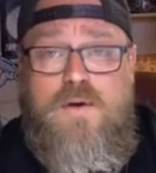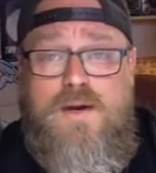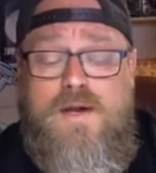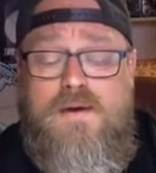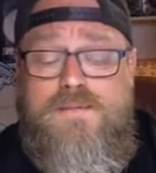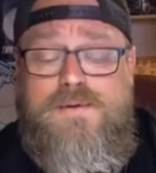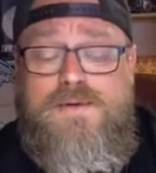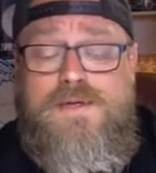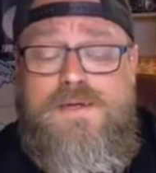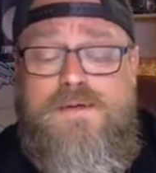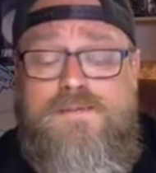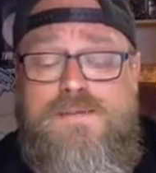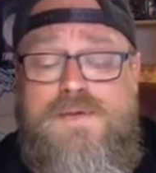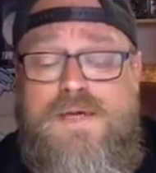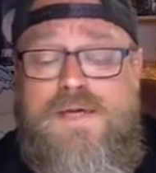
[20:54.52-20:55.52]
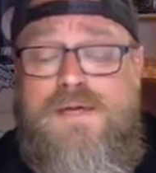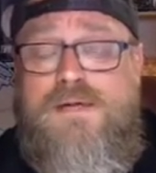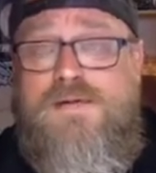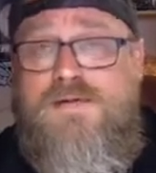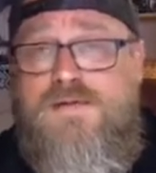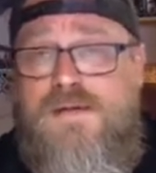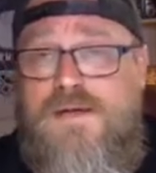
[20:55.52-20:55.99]
when I opened it up and had a little
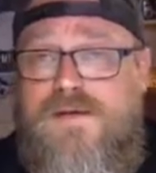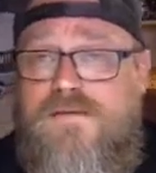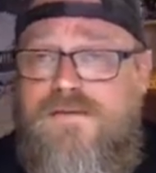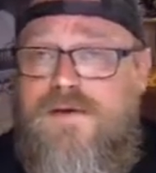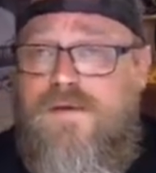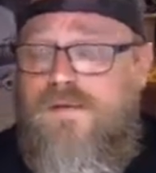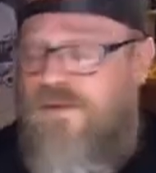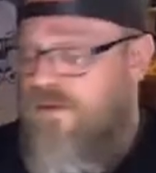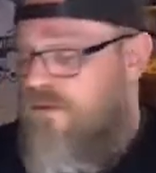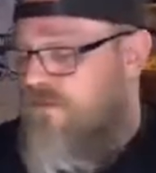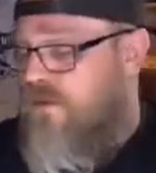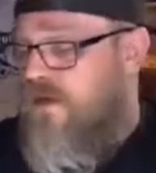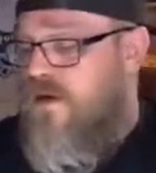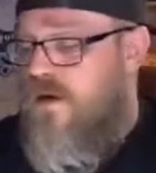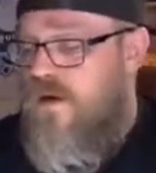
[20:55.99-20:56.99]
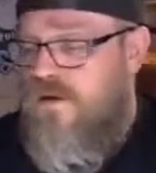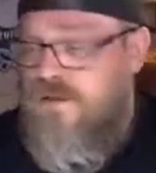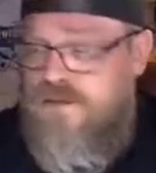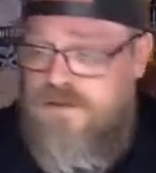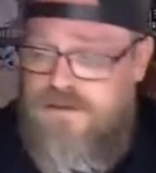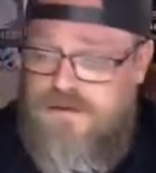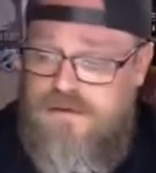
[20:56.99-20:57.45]
flick through,
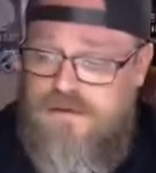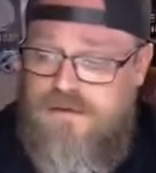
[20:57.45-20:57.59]
because